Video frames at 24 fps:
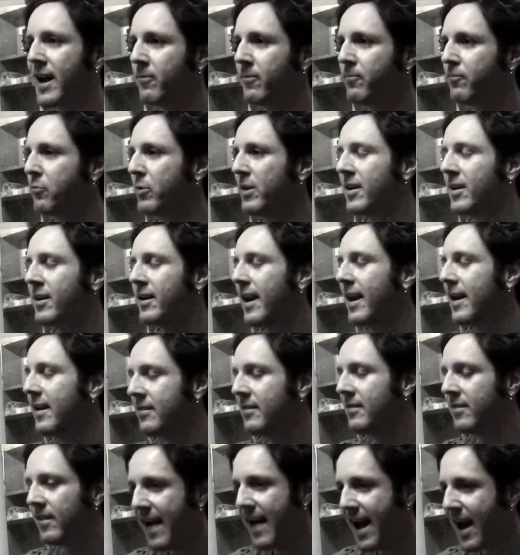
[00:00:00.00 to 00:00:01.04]
and we could get
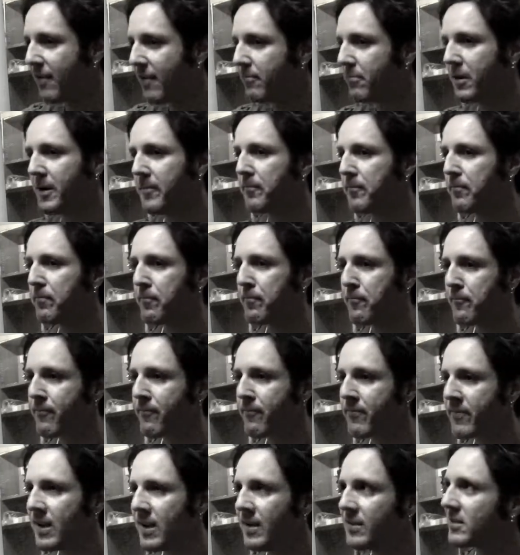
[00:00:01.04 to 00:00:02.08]
into that, but
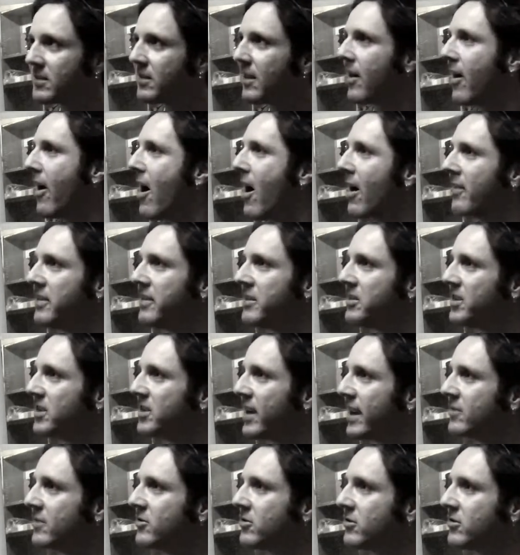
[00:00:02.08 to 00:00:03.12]
it's a lot of obvious
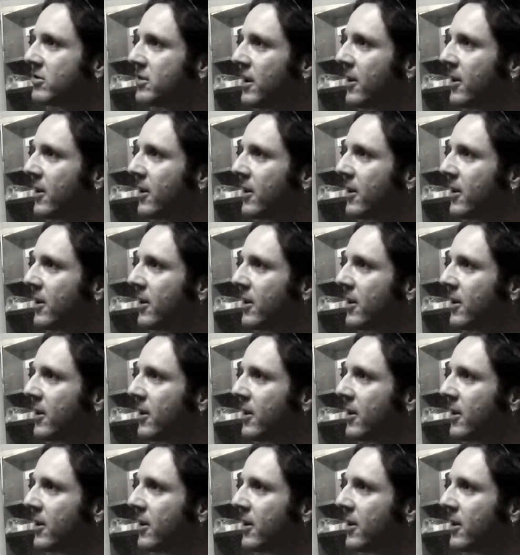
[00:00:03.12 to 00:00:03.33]
answers,